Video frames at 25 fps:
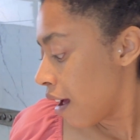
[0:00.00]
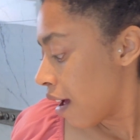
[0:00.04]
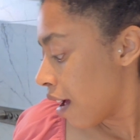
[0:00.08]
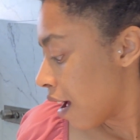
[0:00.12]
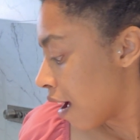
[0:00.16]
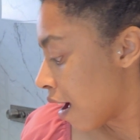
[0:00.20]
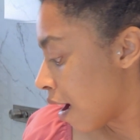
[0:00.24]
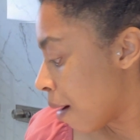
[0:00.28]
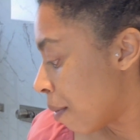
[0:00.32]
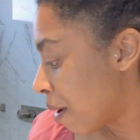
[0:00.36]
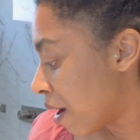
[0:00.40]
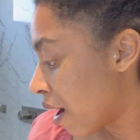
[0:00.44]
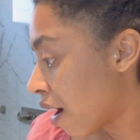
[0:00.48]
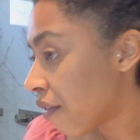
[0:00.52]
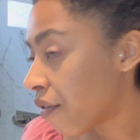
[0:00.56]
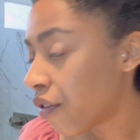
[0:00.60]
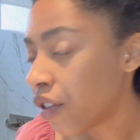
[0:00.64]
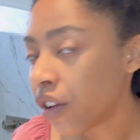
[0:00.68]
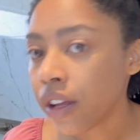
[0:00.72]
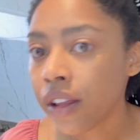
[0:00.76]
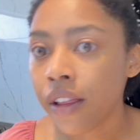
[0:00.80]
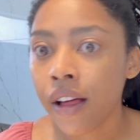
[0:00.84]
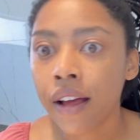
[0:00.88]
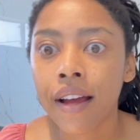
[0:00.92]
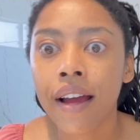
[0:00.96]
and not
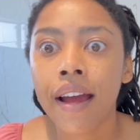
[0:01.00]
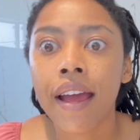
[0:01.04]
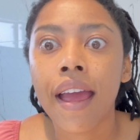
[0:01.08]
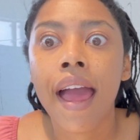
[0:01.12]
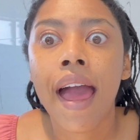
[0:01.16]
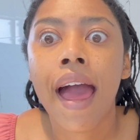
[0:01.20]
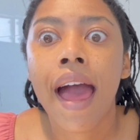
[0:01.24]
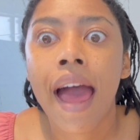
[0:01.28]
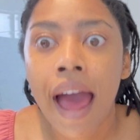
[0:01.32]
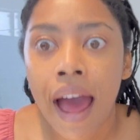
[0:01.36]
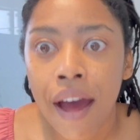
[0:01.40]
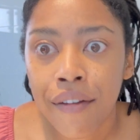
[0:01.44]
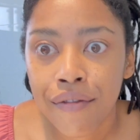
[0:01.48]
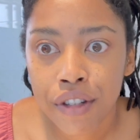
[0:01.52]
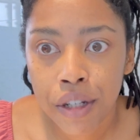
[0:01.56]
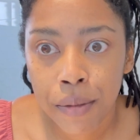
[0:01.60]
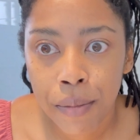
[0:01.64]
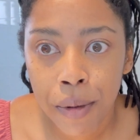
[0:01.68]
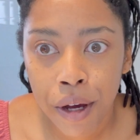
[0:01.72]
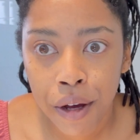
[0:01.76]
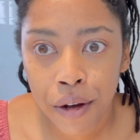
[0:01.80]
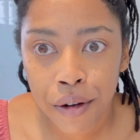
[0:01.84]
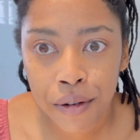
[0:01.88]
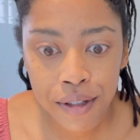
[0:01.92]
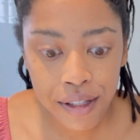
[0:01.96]
feeling like I have to
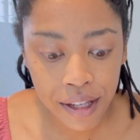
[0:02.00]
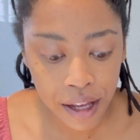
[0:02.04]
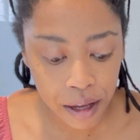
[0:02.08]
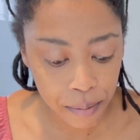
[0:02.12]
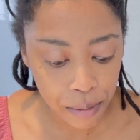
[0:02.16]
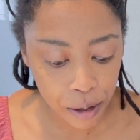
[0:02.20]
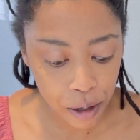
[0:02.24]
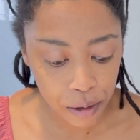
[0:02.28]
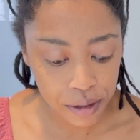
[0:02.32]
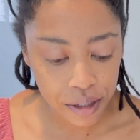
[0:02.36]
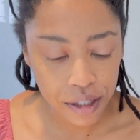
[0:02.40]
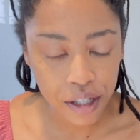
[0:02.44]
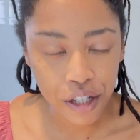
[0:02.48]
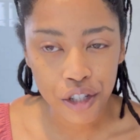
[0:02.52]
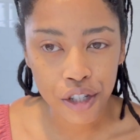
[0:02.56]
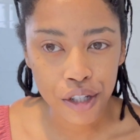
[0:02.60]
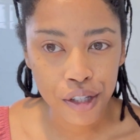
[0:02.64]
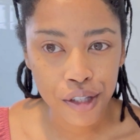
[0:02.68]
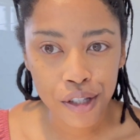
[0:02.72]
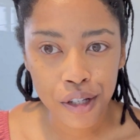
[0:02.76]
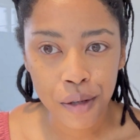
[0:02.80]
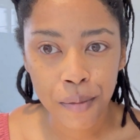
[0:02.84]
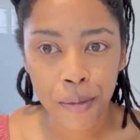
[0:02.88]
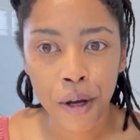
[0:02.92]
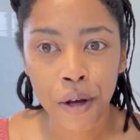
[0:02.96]
post, like posting
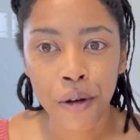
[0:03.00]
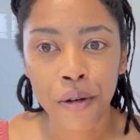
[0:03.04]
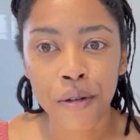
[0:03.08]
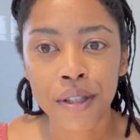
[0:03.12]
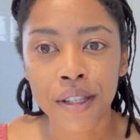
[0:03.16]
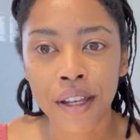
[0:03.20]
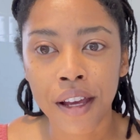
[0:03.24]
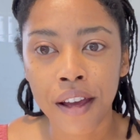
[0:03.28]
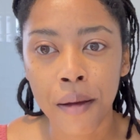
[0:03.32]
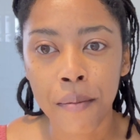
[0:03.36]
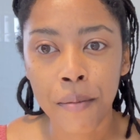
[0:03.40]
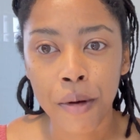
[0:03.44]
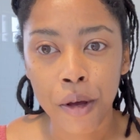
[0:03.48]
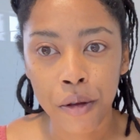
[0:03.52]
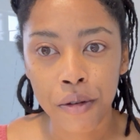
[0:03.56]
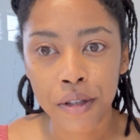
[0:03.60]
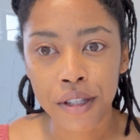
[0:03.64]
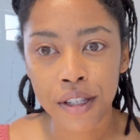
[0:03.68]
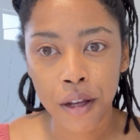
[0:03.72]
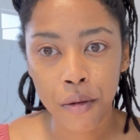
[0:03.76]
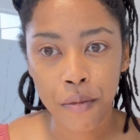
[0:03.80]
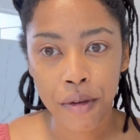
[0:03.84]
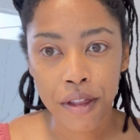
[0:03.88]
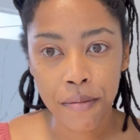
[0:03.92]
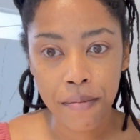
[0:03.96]
just to post, like I'm
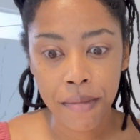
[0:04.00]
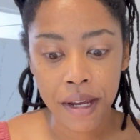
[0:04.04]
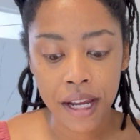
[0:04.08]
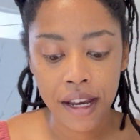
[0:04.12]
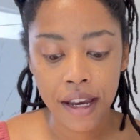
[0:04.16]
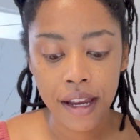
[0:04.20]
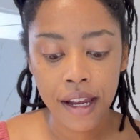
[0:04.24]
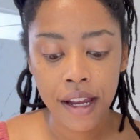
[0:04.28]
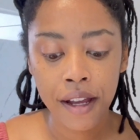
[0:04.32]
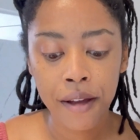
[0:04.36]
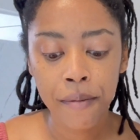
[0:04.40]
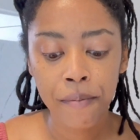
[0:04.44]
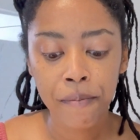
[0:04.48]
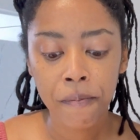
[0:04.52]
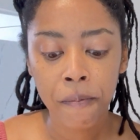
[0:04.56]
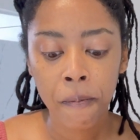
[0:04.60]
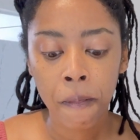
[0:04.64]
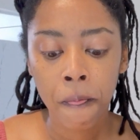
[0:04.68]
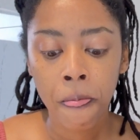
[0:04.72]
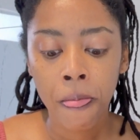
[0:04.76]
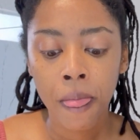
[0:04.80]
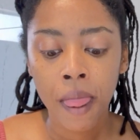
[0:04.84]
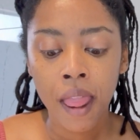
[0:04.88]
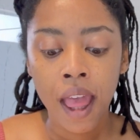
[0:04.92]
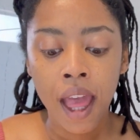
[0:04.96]
posting with meaning.
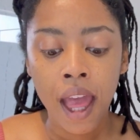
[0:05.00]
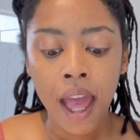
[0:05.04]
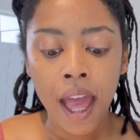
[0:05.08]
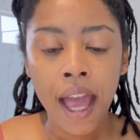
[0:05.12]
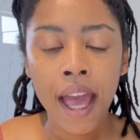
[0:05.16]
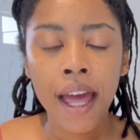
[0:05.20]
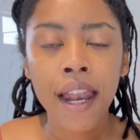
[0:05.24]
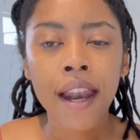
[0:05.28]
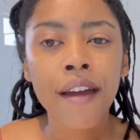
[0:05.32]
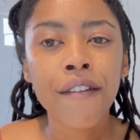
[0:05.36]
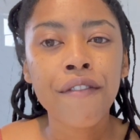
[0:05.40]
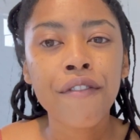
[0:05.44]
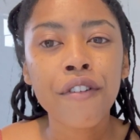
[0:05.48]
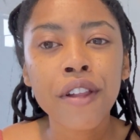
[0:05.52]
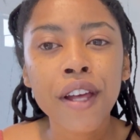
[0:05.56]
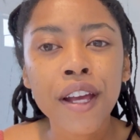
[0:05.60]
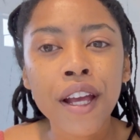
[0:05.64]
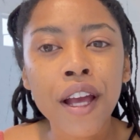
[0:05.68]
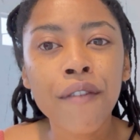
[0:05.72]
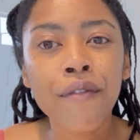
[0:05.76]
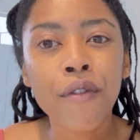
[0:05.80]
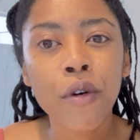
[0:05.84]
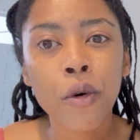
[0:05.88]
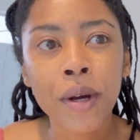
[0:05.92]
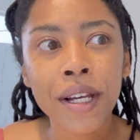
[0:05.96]
And I feel like
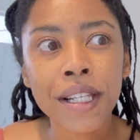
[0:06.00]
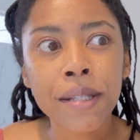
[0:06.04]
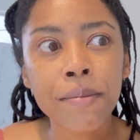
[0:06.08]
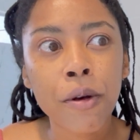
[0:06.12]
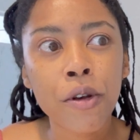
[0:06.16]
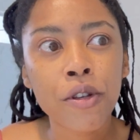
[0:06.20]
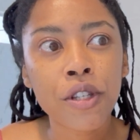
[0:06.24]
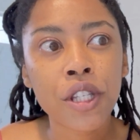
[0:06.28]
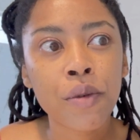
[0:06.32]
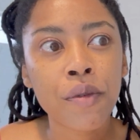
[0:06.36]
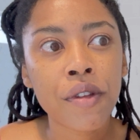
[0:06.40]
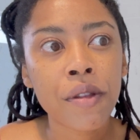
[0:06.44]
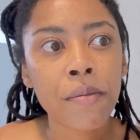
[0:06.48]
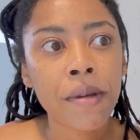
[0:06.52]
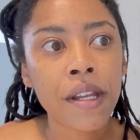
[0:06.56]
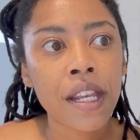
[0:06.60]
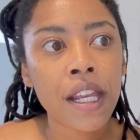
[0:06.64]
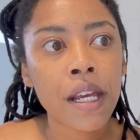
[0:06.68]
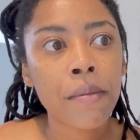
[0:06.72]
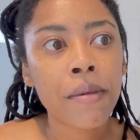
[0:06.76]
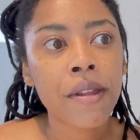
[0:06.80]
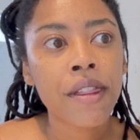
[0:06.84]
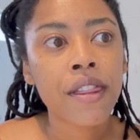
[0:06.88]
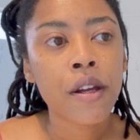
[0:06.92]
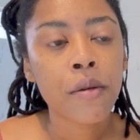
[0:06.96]
I've always posted with
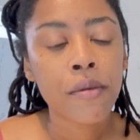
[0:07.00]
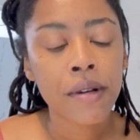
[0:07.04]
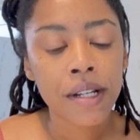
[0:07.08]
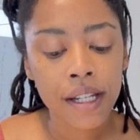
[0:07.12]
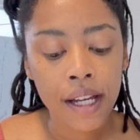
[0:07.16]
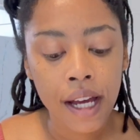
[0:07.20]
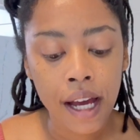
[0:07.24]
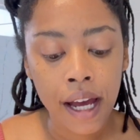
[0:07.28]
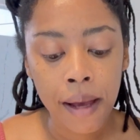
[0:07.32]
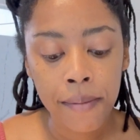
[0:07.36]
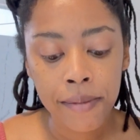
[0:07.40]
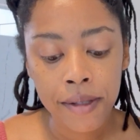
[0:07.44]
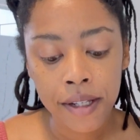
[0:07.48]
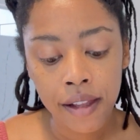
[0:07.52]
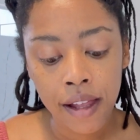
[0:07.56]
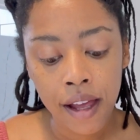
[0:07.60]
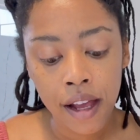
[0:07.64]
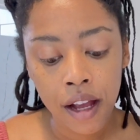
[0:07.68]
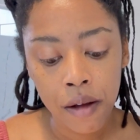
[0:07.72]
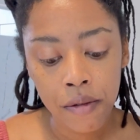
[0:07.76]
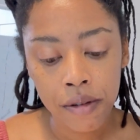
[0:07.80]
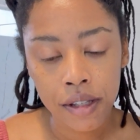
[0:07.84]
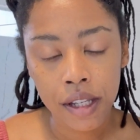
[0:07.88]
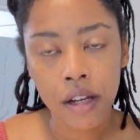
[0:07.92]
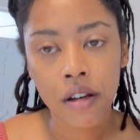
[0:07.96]
meaning, but there were times that like
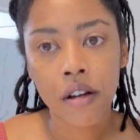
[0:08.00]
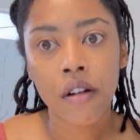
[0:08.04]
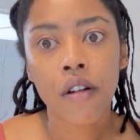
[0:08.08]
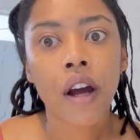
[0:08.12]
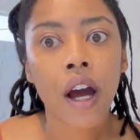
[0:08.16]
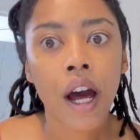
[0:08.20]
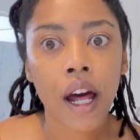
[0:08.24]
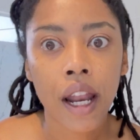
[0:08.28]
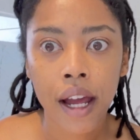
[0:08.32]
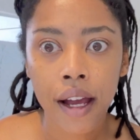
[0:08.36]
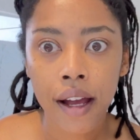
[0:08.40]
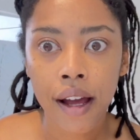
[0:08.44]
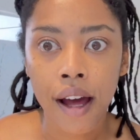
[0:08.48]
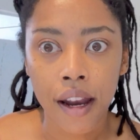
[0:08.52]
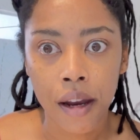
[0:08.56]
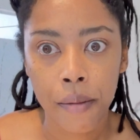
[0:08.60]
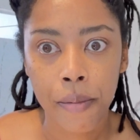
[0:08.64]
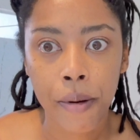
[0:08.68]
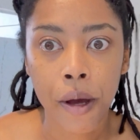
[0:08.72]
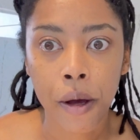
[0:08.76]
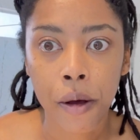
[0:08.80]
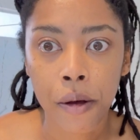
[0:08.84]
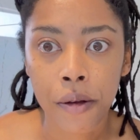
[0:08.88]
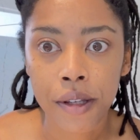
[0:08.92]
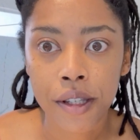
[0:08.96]
I was like, oh God, I gotta
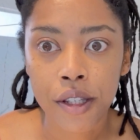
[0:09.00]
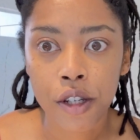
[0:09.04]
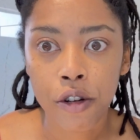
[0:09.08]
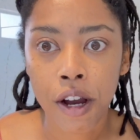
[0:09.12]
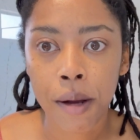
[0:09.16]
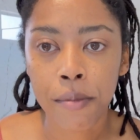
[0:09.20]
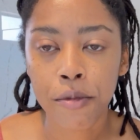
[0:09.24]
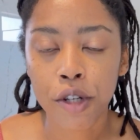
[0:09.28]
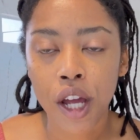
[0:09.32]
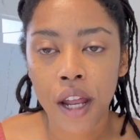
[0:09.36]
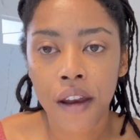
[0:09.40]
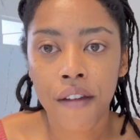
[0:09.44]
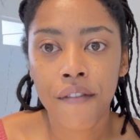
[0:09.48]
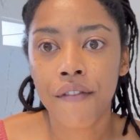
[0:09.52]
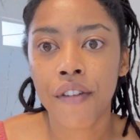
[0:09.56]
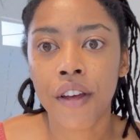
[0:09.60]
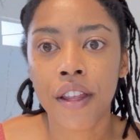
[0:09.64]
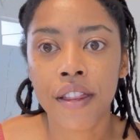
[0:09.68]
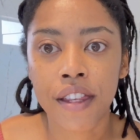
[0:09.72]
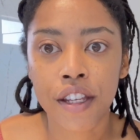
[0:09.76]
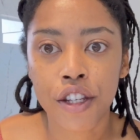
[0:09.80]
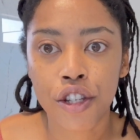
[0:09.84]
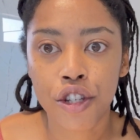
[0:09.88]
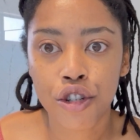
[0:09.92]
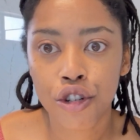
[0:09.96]
post, or I'm trying to fit
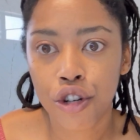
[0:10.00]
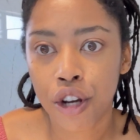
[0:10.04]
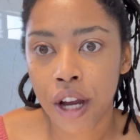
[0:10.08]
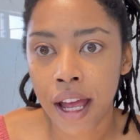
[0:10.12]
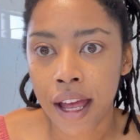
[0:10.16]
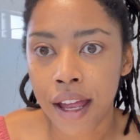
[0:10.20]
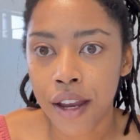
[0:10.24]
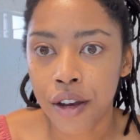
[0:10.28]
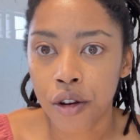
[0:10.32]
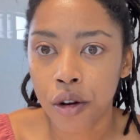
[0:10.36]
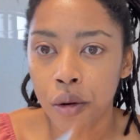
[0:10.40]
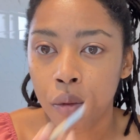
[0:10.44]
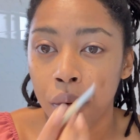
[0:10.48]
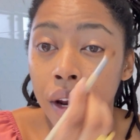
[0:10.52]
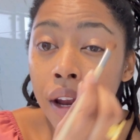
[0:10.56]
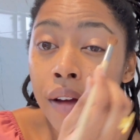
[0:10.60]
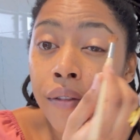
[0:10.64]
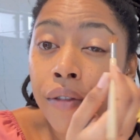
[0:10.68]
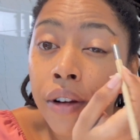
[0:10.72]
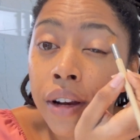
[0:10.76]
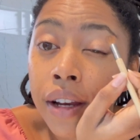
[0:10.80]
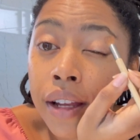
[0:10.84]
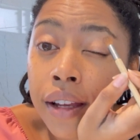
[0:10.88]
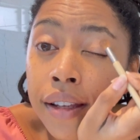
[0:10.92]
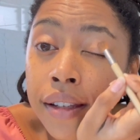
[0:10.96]
this trend or
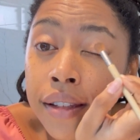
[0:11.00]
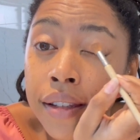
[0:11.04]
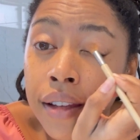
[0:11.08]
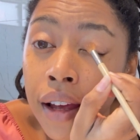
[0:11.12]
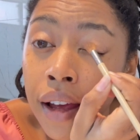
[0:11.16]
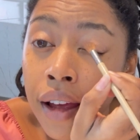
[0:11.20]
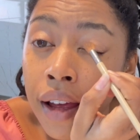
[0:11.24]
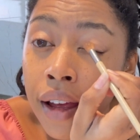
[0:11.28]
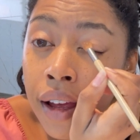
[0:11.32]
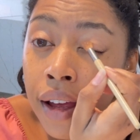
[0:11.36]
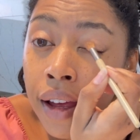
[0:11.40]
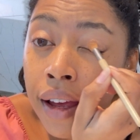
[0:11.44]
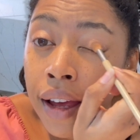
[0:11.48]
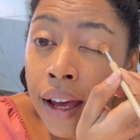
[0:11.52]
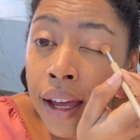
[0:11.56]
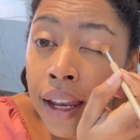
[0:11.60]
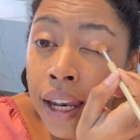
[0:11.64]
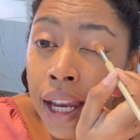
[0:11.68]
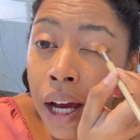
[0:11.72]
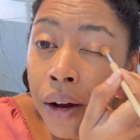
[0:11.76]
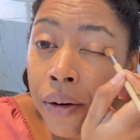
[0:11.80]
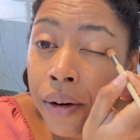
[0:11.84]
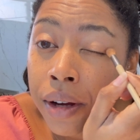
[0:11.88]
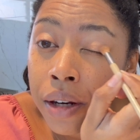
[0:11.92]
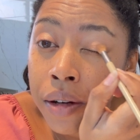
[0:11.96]
whatever it is. And
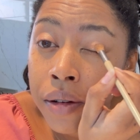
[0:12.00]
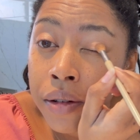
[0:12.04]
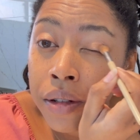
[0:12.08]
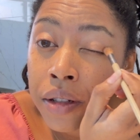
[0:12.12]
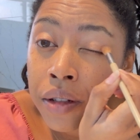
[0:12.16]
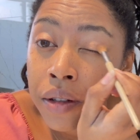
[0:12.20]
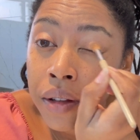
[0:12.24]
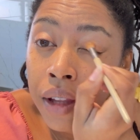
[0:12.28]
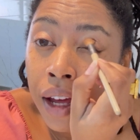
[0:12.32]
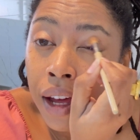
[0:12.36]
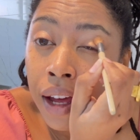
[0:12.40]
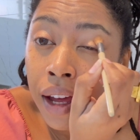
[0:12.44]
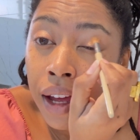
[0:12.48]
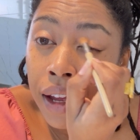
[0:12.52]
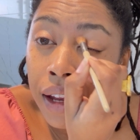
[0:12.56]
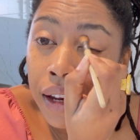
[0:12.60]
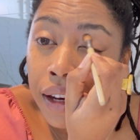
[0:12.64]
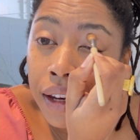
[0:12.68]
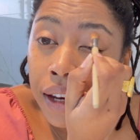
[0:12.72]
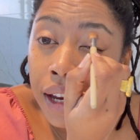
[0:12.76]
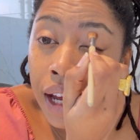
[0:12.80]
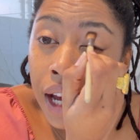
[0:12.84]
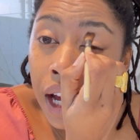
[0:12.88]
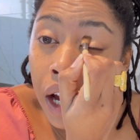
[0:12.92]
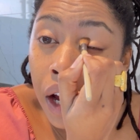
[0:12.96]
now I don't do that.
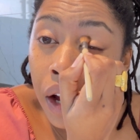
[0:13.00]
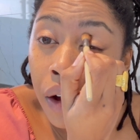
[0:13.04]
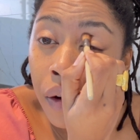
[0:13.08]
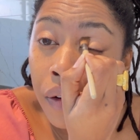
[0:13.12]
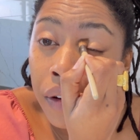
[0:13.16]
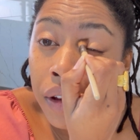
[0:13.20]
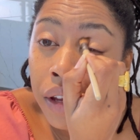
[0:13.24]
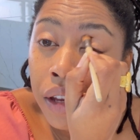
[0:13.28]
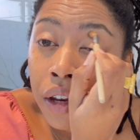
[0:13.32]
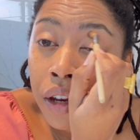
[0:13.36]
Now,